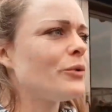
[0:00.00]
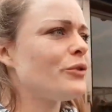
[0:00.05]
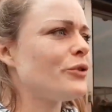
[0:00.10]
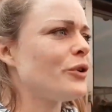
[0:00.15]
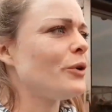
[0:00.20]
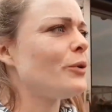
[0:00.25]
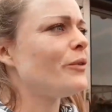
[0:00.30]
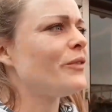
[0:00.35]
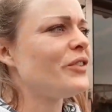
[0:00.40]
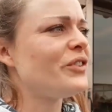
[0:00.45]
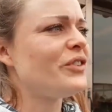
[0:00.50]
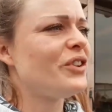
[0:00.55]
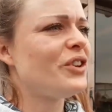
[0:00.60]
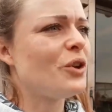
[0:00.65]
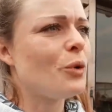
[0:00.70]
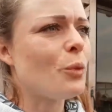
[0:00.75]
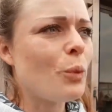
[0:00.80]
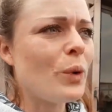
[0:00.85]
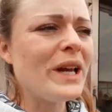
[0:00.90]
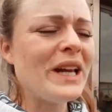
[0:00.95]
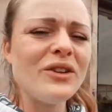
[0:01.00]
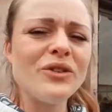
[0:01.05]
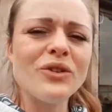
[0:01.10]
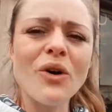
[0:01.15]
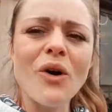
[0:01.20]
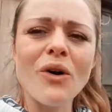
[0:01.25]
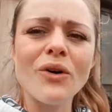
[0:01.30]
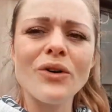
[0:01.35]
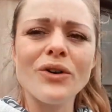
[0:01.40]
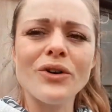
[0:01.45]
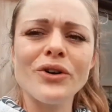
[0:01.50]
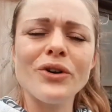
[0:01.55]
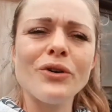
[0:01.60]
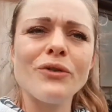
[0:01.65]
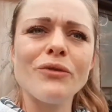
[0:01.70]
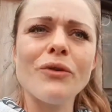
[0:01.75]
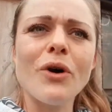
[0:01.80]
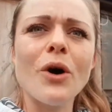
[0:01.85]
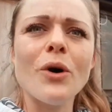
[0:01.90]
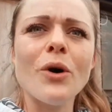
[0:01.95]
so obviously your weeds aren't going to
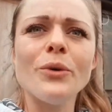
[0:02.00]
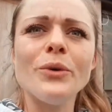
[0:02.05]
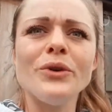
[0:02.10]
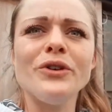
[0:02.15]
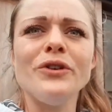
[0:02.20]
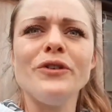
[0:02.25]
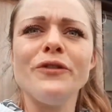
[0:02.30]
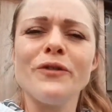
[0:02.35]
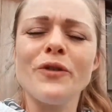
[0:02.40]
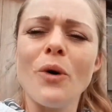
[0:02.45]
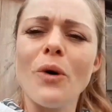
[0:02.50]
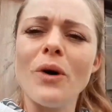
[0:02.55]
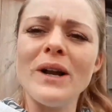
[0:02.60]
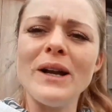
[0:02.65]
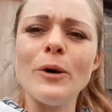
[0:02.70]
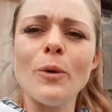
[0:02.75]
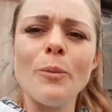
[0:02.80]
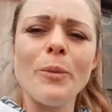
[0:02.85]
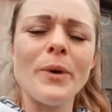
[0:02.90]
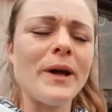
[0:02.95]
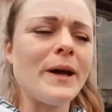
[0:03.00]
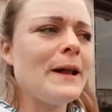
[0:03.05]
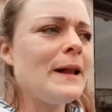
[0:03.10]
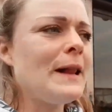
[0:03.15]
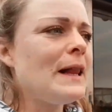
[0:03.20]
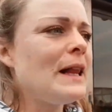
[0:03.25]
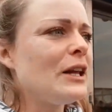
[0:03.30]
grow, and you've got a little bit,